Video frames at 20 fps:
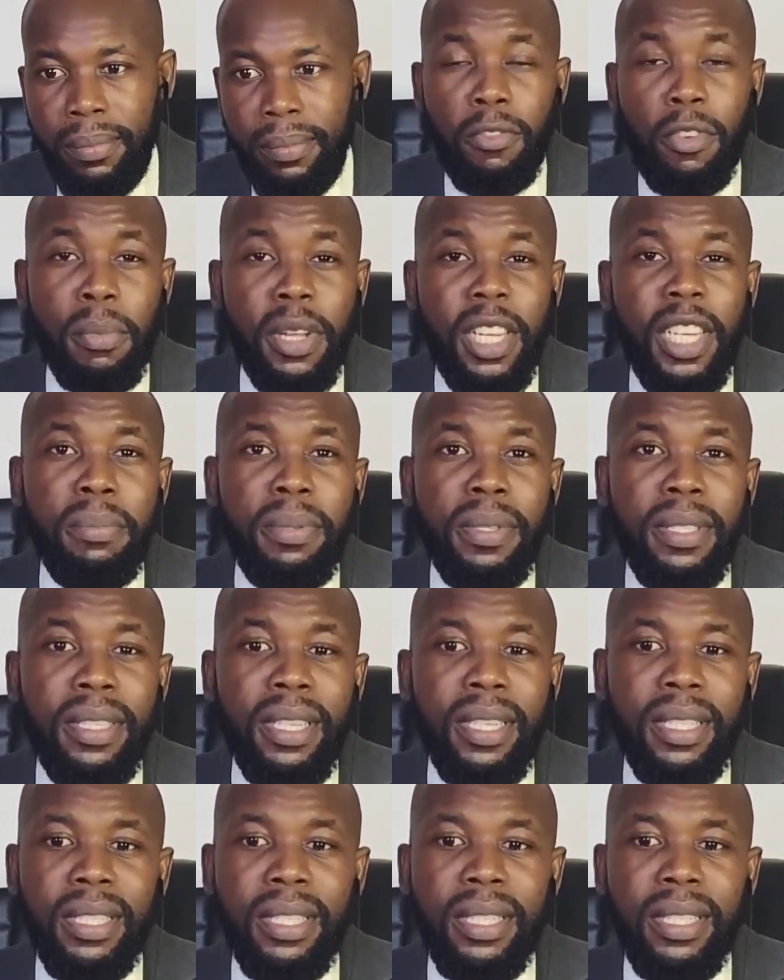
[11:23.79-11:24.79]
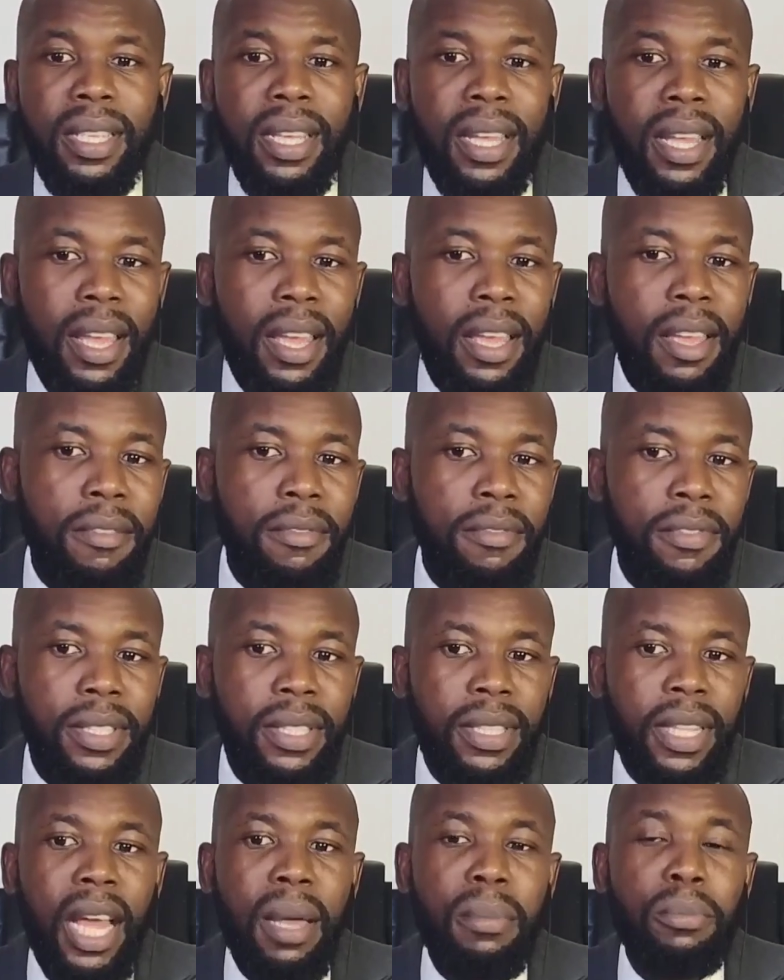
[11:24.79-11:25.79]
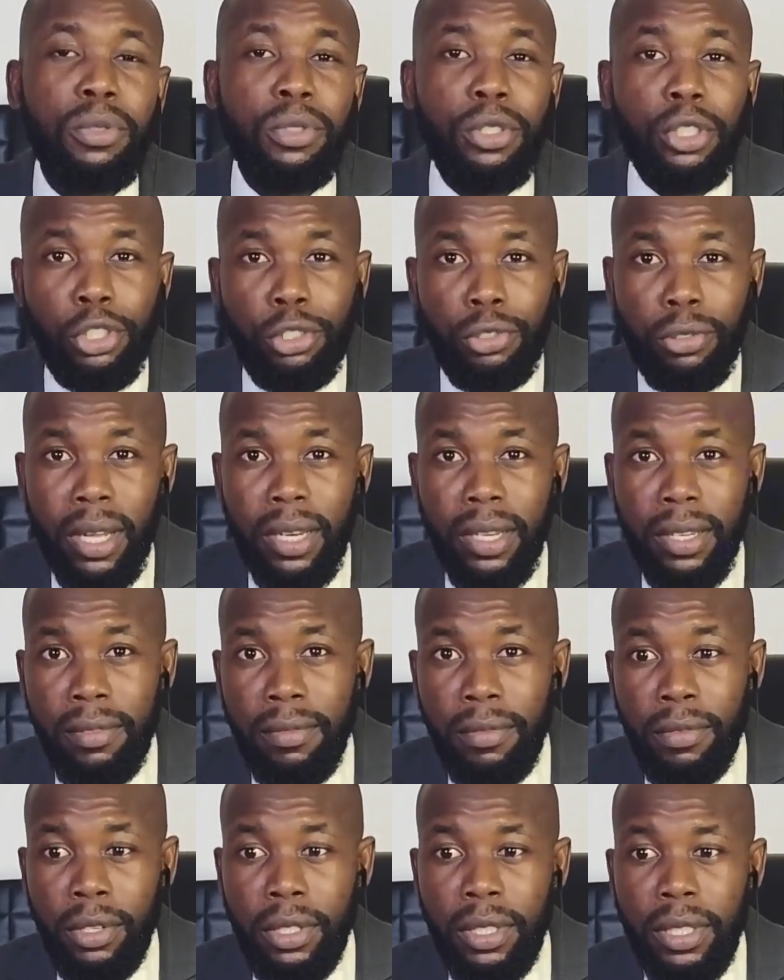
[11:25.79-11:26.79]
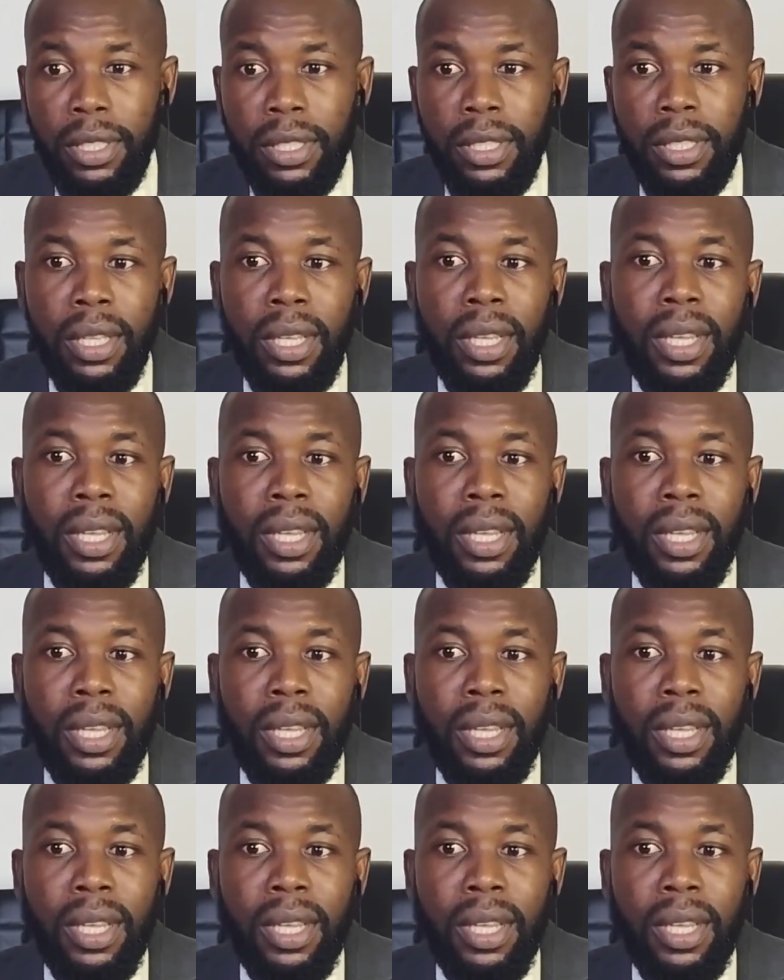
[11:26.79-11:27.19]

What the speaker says: for many businesses, every time you issue an invoice,